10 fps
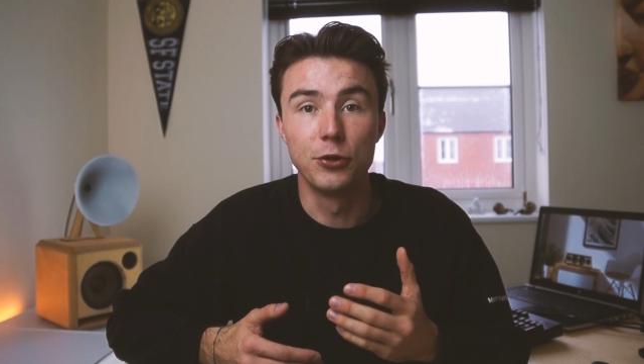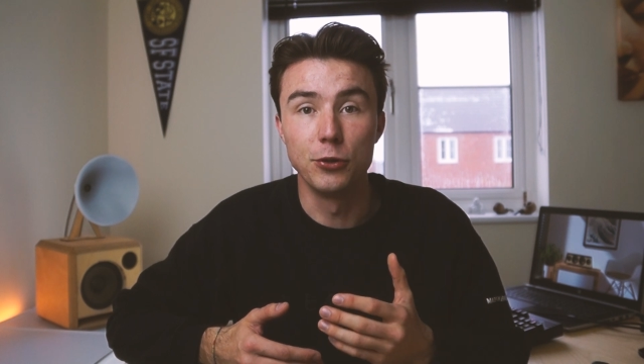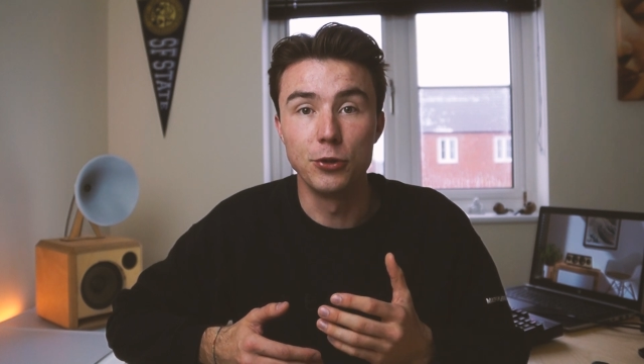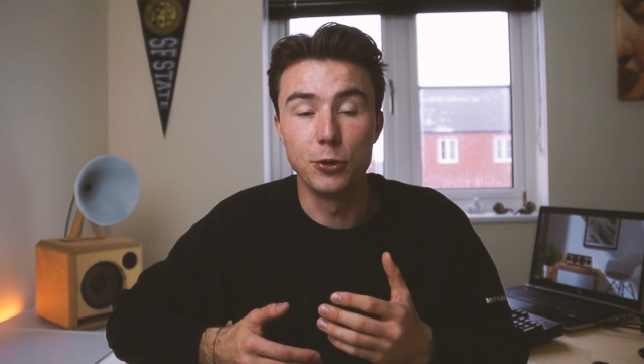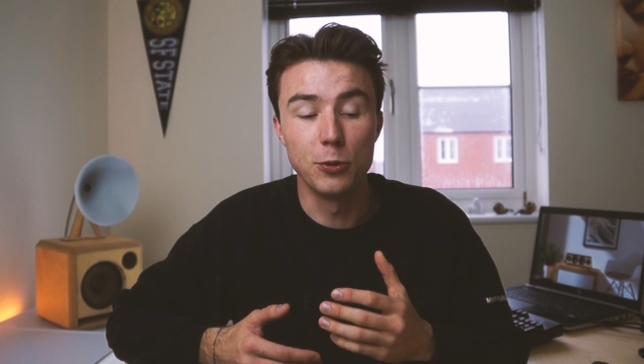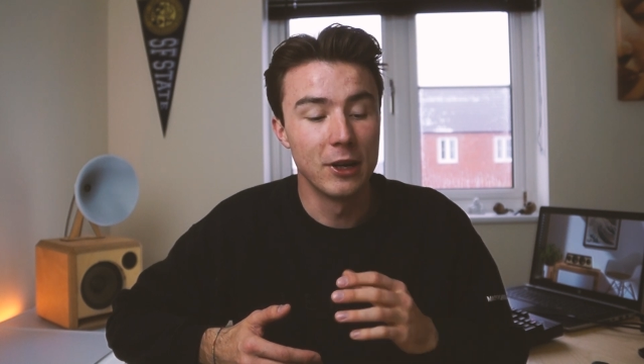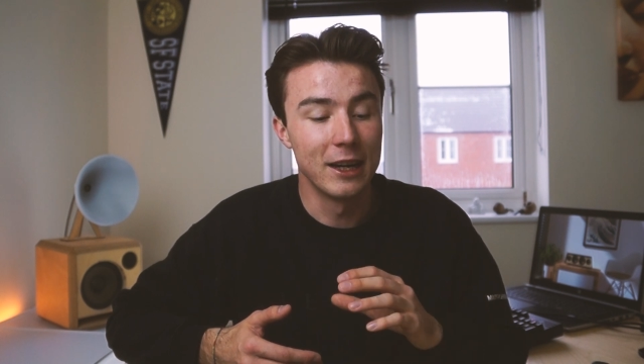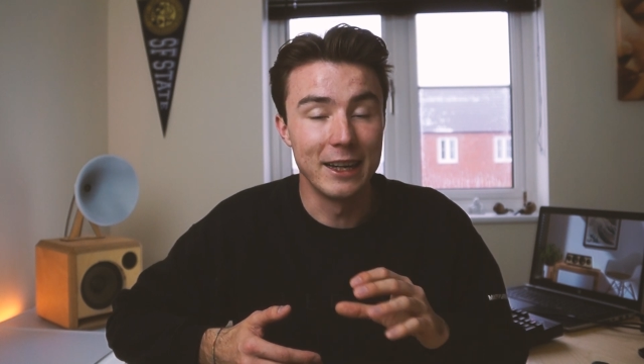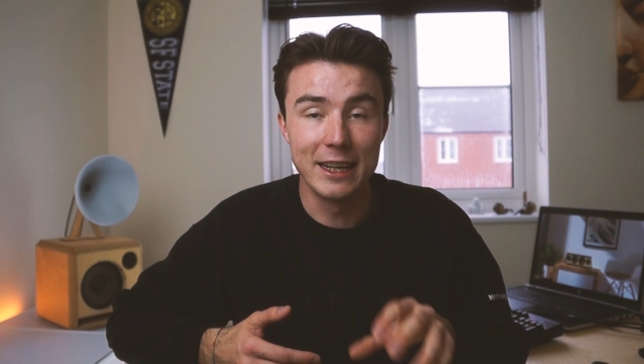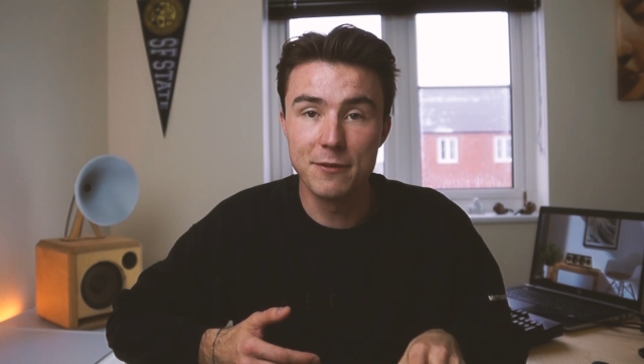Do you
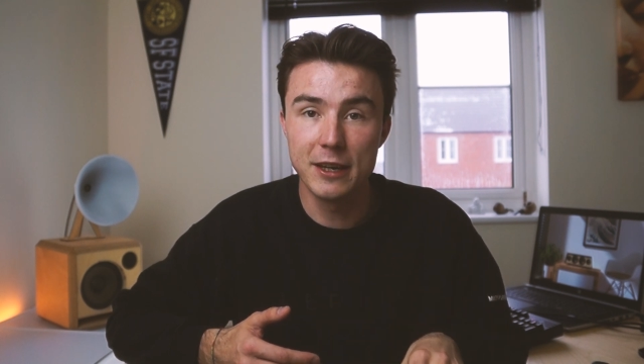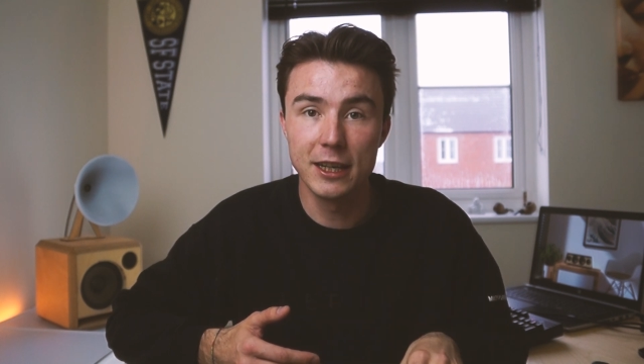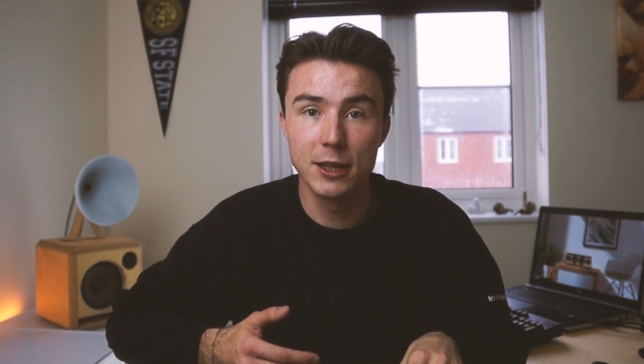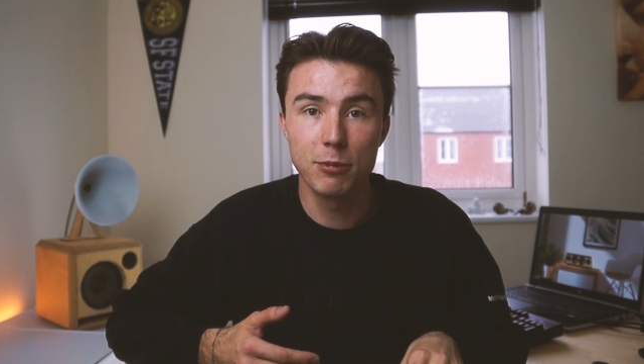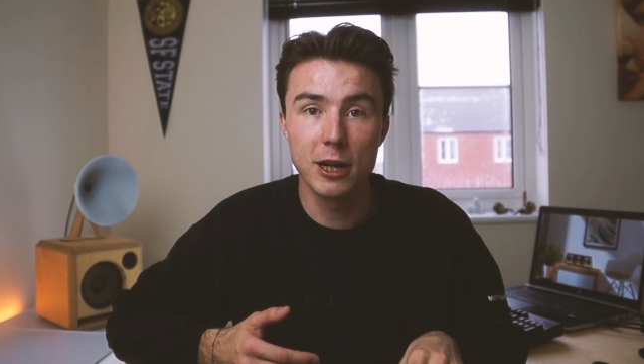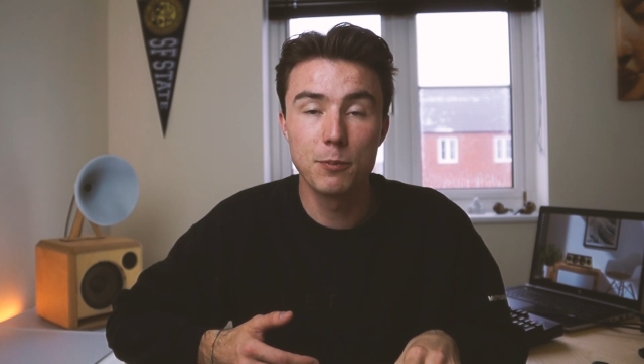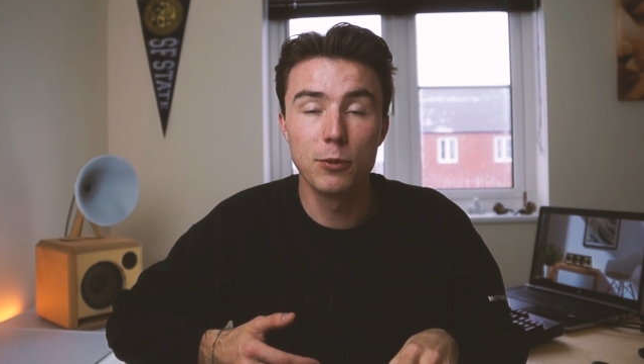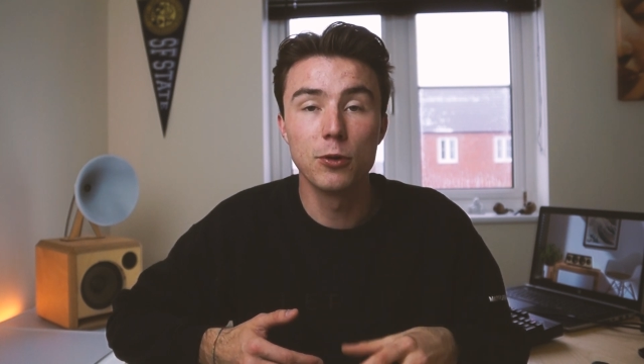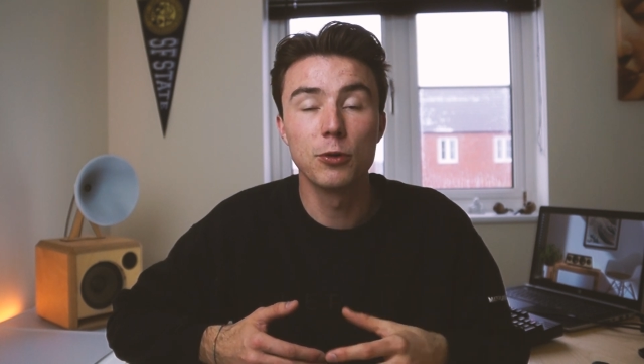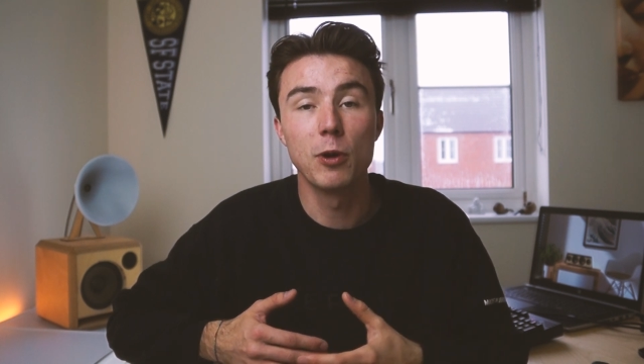leave it in the
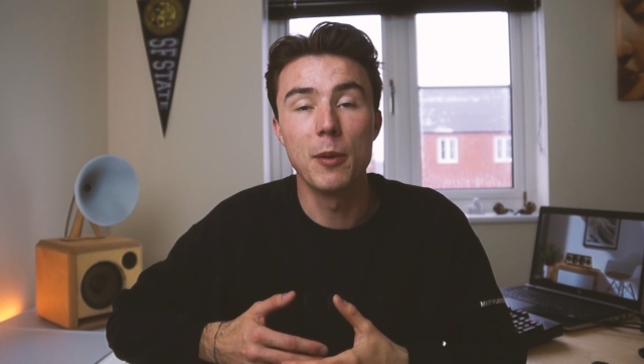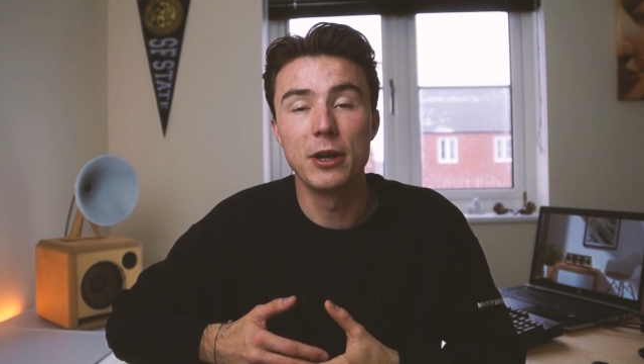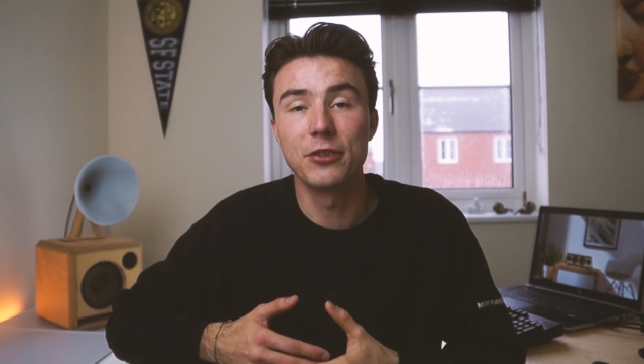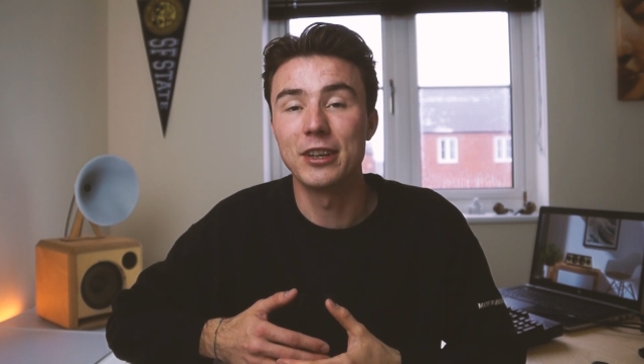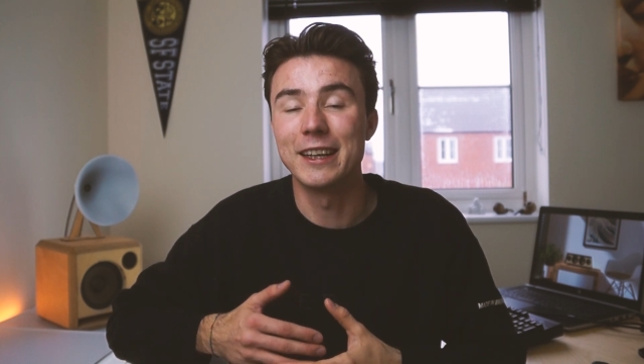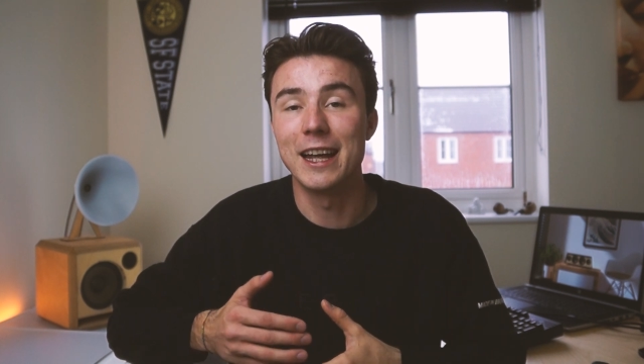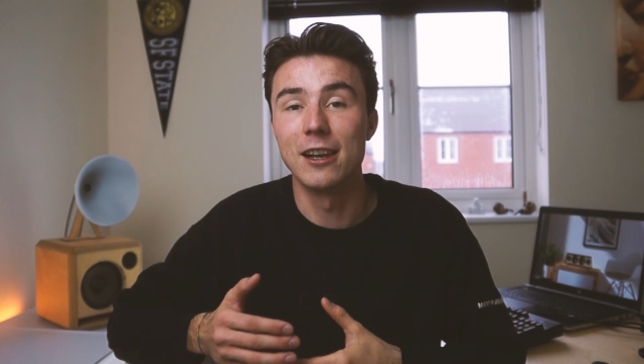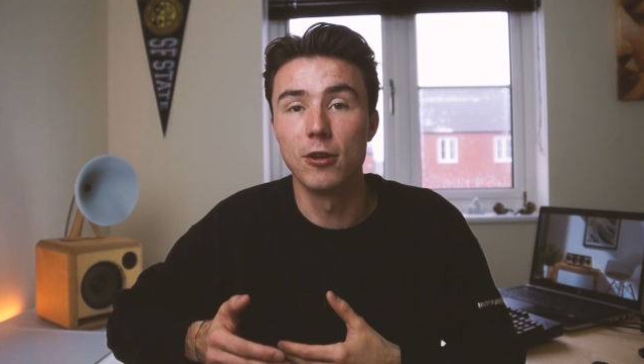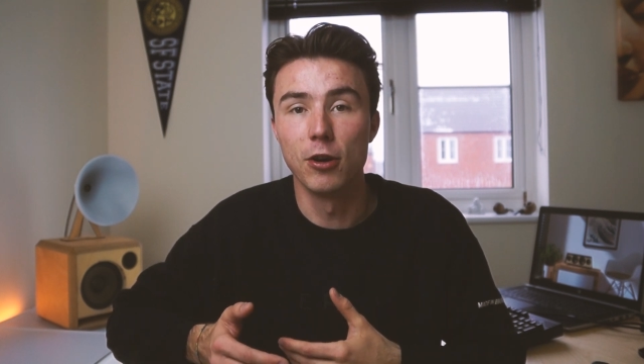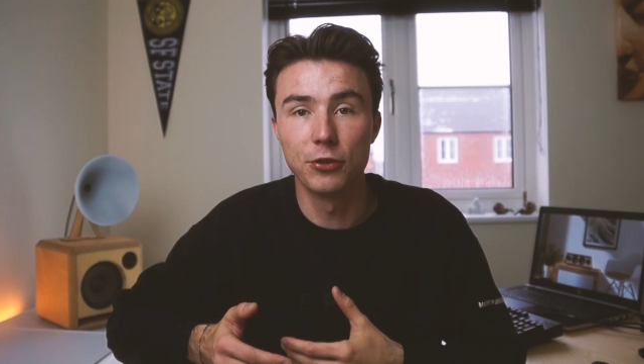breadboard where bits can
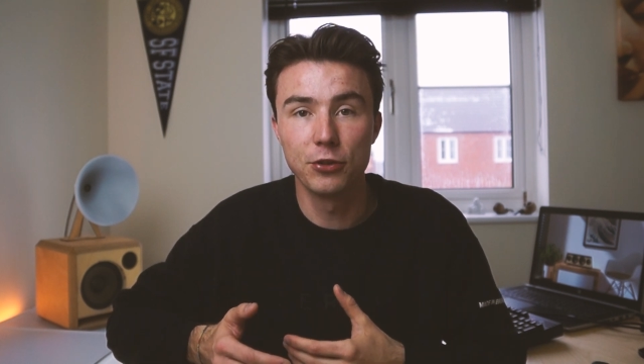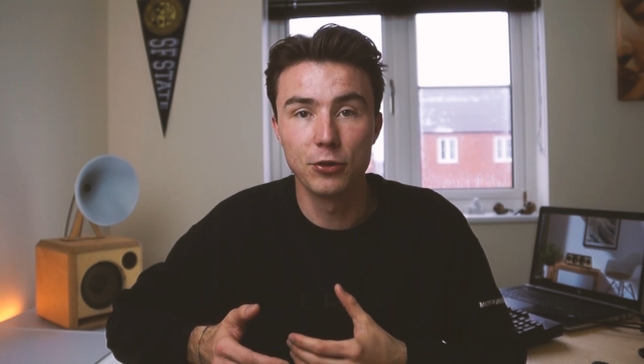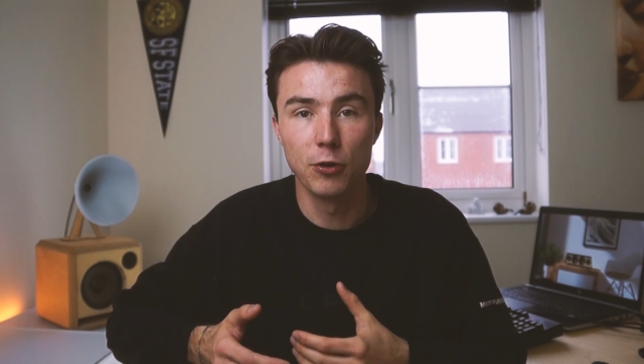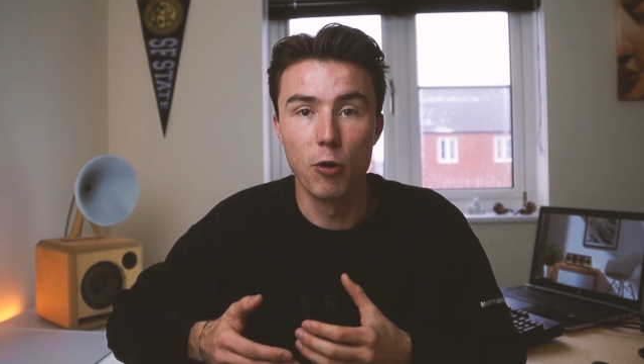get lost,